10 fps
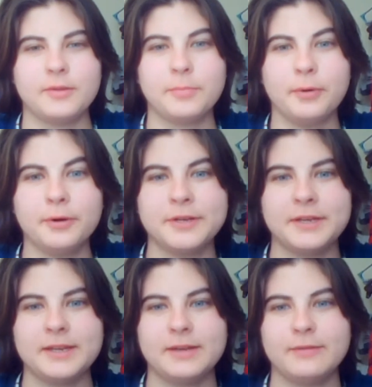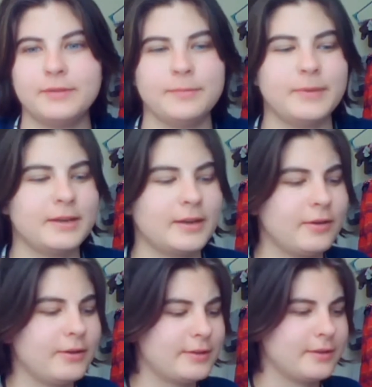body of the main
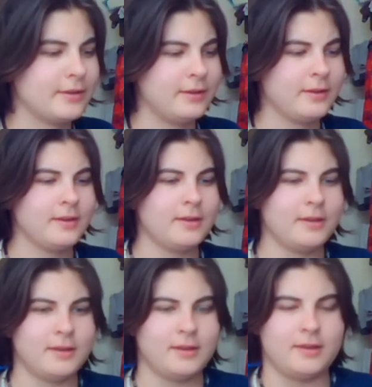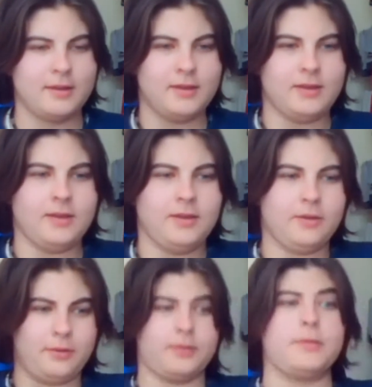character,
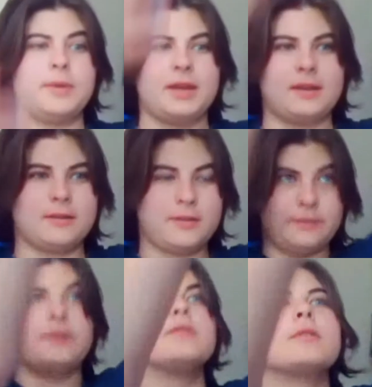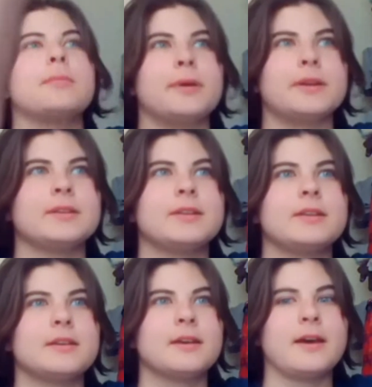or the focal point,
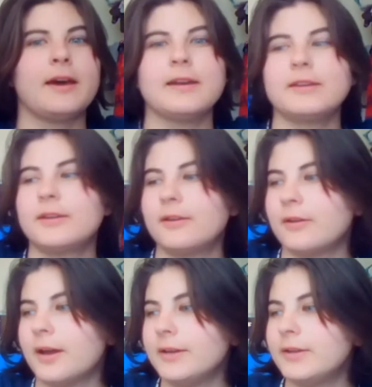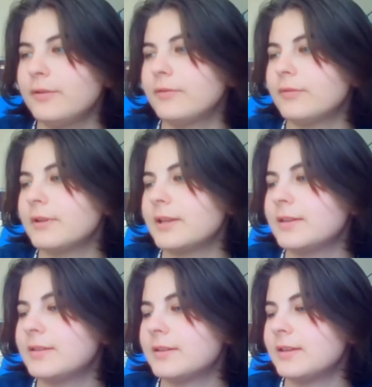I don't really
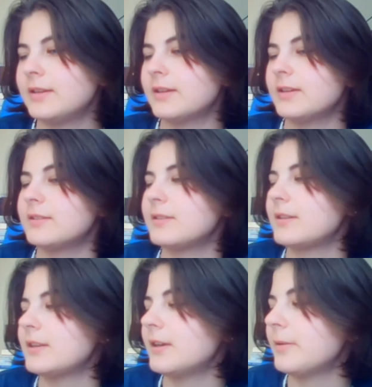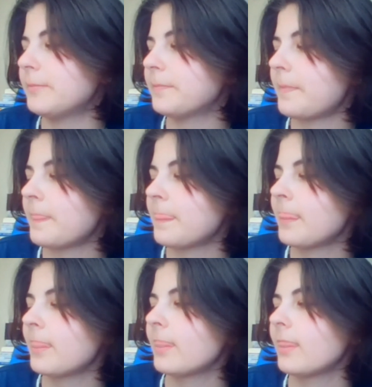see as
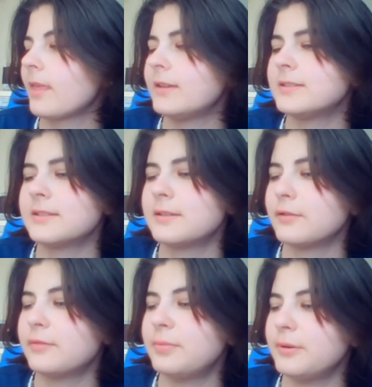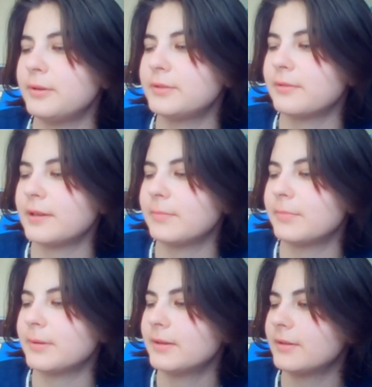a self-portrait,
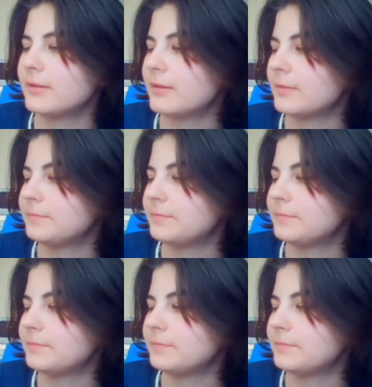because